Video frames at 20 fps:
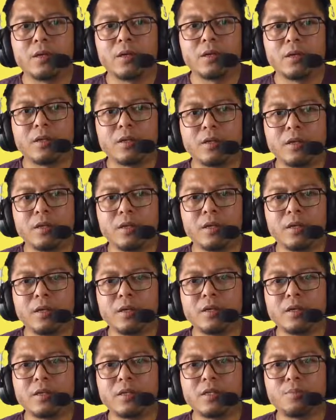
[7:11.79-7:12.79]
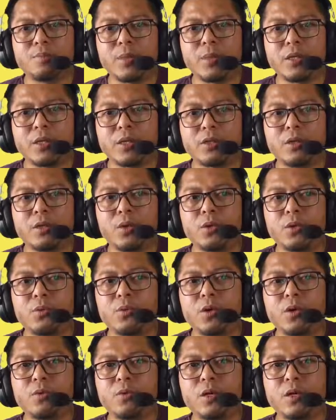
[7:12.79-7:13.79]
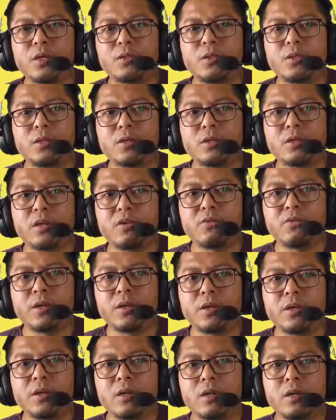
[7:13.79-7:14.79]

in here, this picture, when we are watching TV,